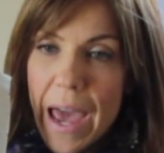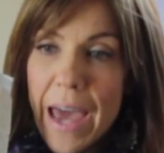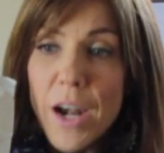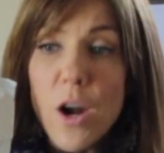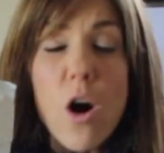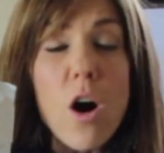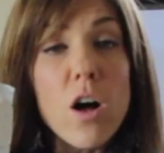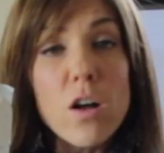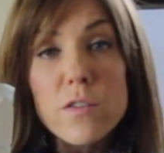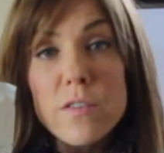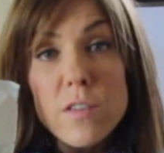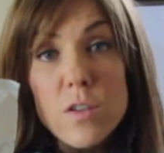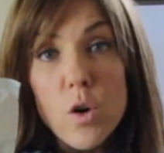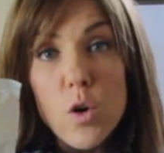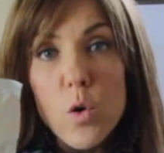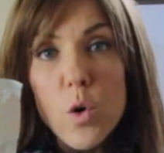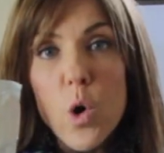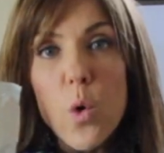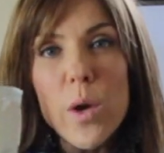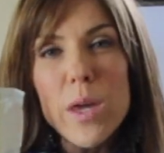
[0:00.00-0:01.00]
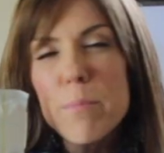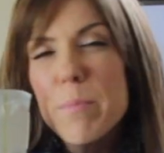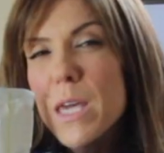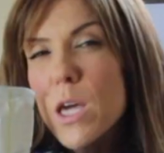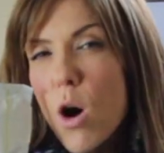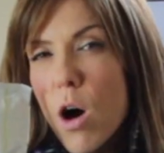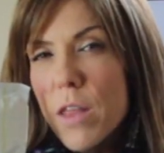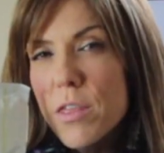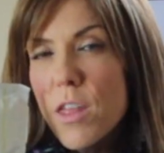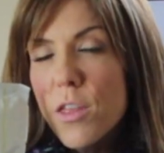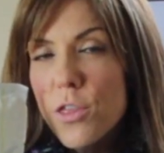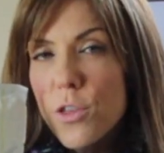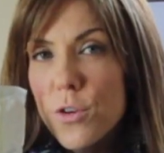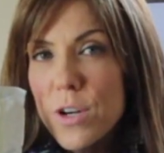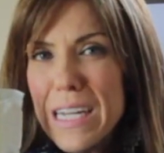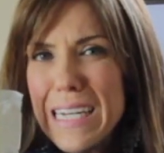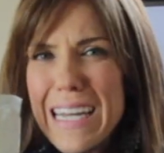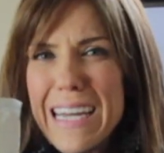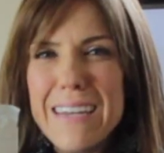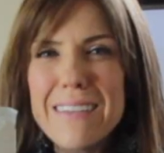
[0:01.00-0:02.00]
And also going beyond the
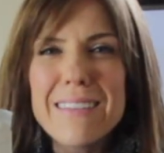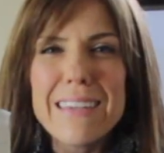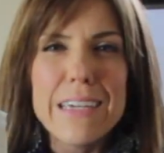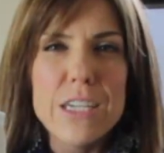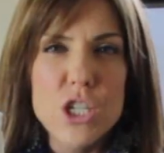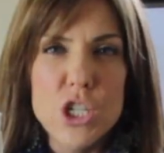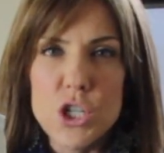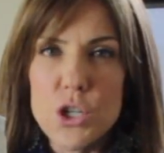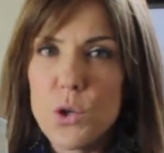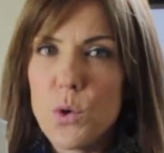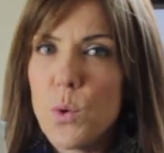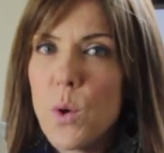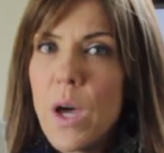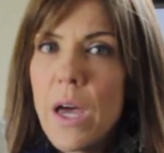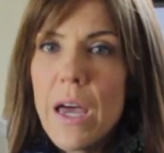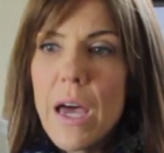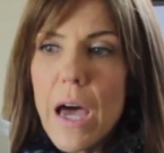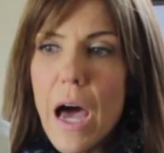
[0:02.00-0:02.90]
30 days into